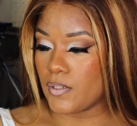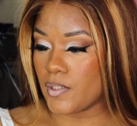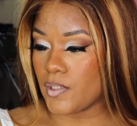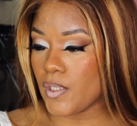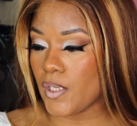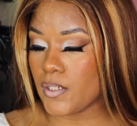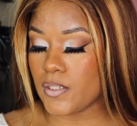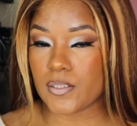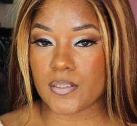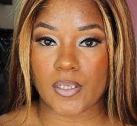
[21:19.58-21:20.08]
And
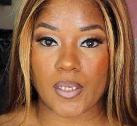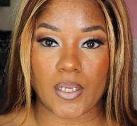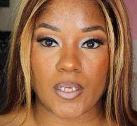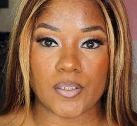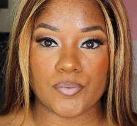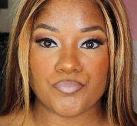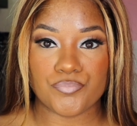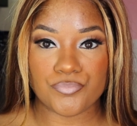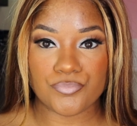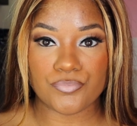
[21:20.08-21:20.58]
that is that.
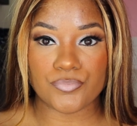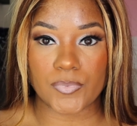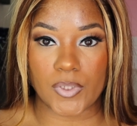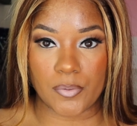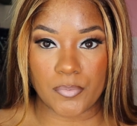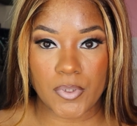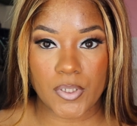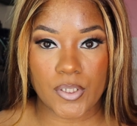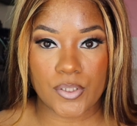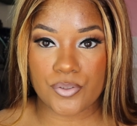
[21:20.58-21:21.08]

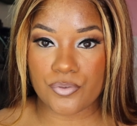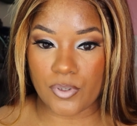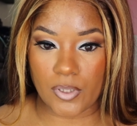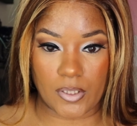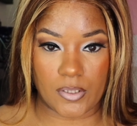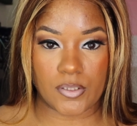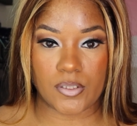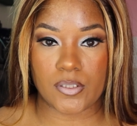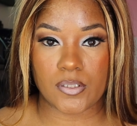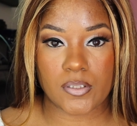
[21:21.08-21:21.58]
Let me get
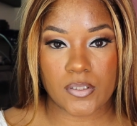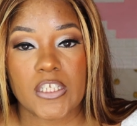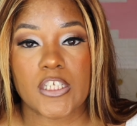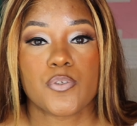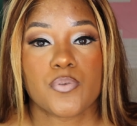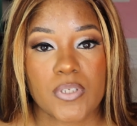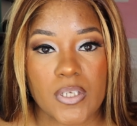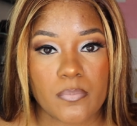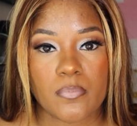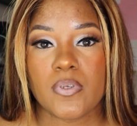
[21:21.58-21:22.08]
dressed. This
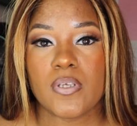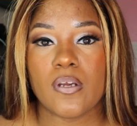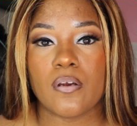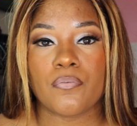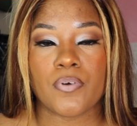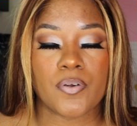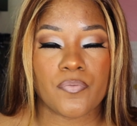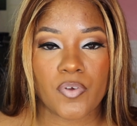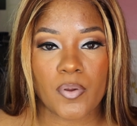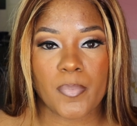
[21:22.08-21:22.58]
will give me a
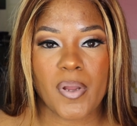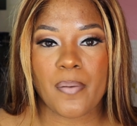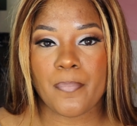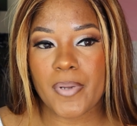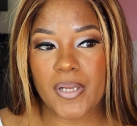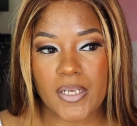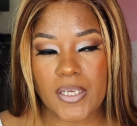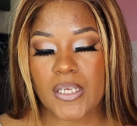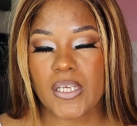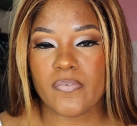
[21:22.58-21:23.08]
run for my
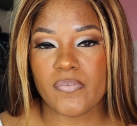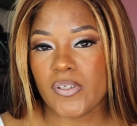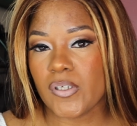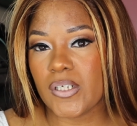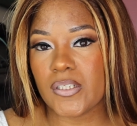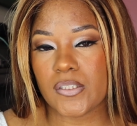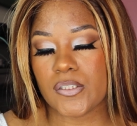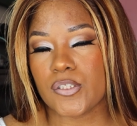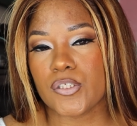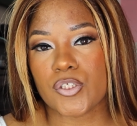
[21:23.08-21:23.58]
money, even though
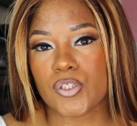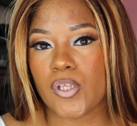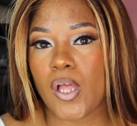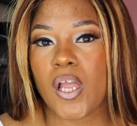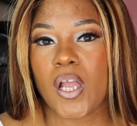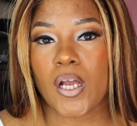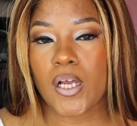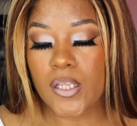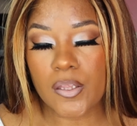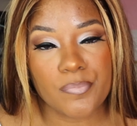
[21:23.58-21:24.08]
I did this look
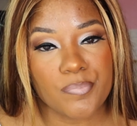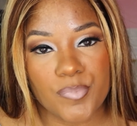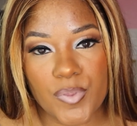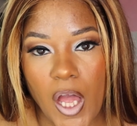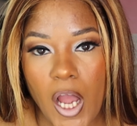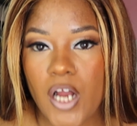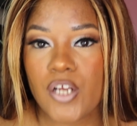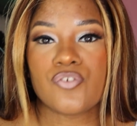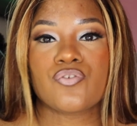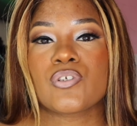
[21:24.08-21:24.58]

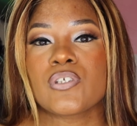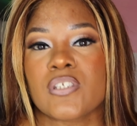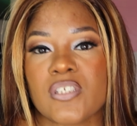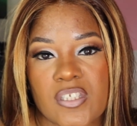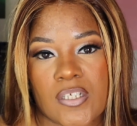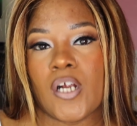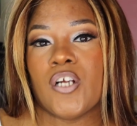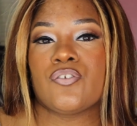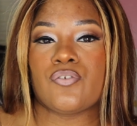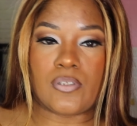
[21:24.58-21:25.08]
hundreds
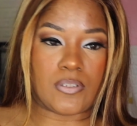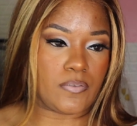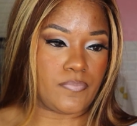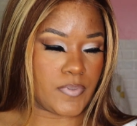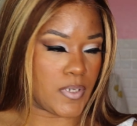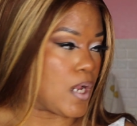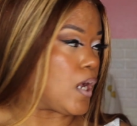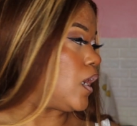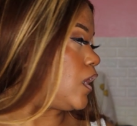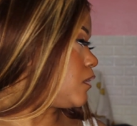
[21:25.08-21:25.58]
and hundreds of
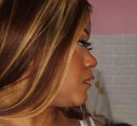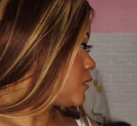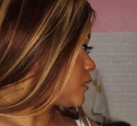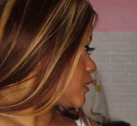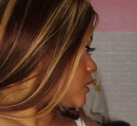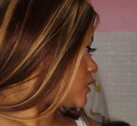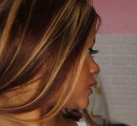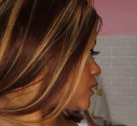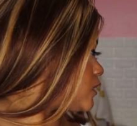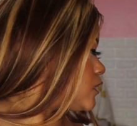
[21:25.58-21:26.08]
times.
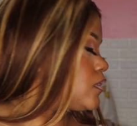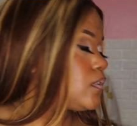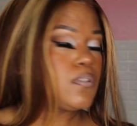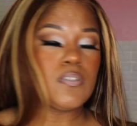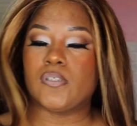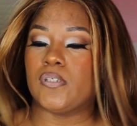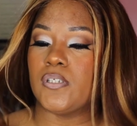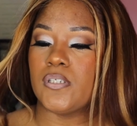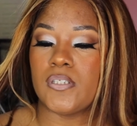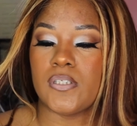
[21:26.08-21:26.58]

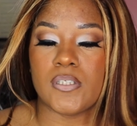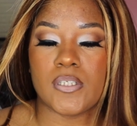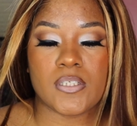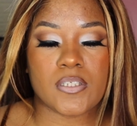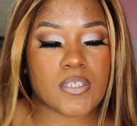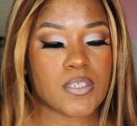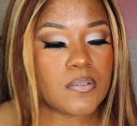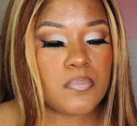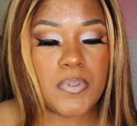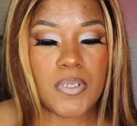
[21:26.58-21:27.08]
It
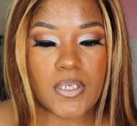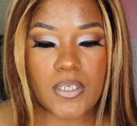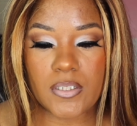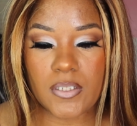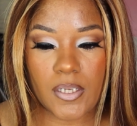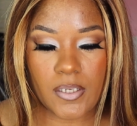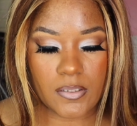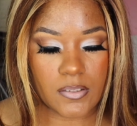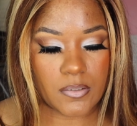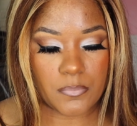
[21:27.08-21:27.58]
just be the
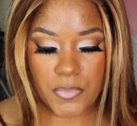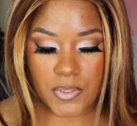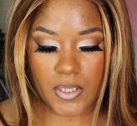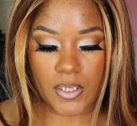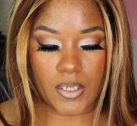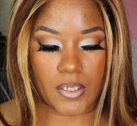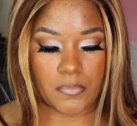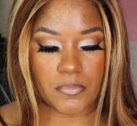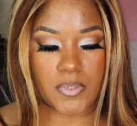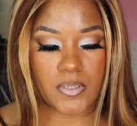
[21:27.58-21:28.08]
day
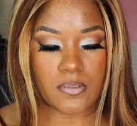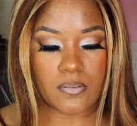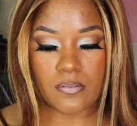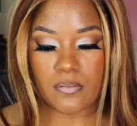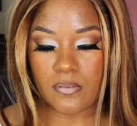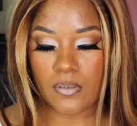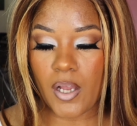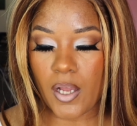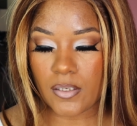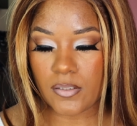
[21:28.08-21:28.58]
sometimes,
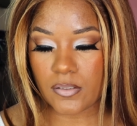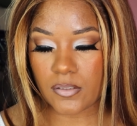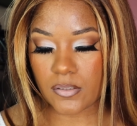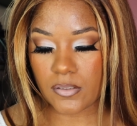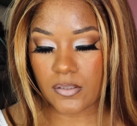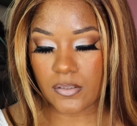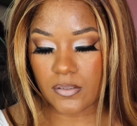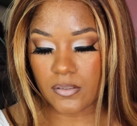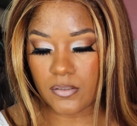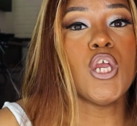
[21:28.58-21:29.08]

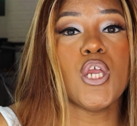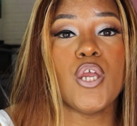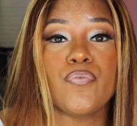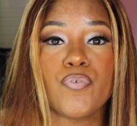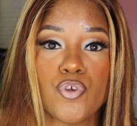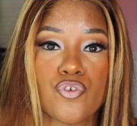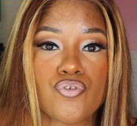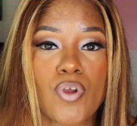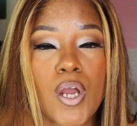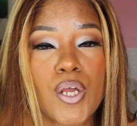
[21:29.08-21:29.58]
honestly. If
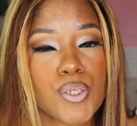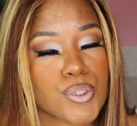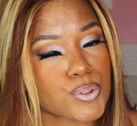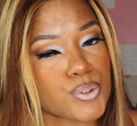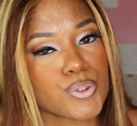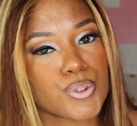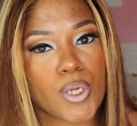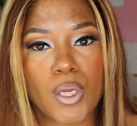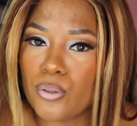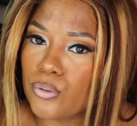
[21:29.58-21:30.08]
you try this
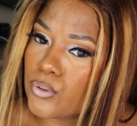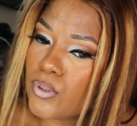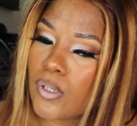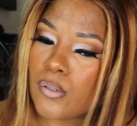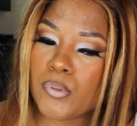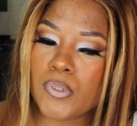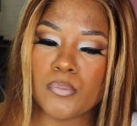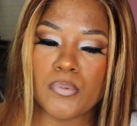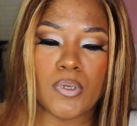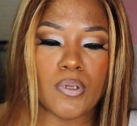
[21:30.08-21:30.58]
look, y'all let
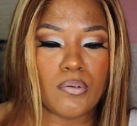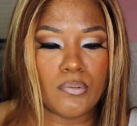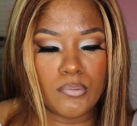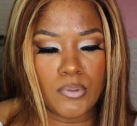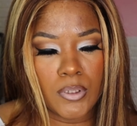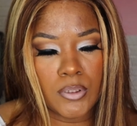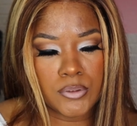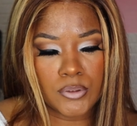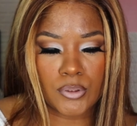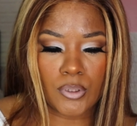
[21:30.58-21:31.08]
me below
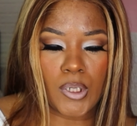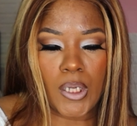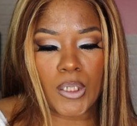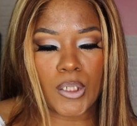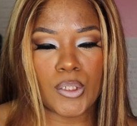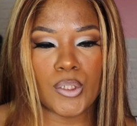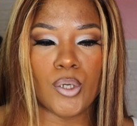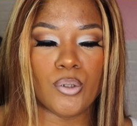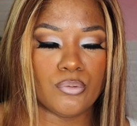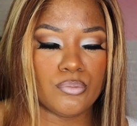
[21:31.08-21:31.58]
so I
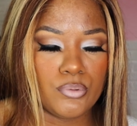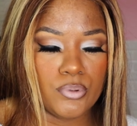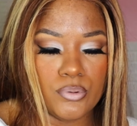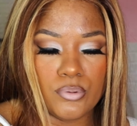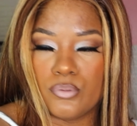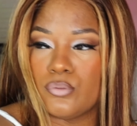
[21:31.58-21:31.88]
can know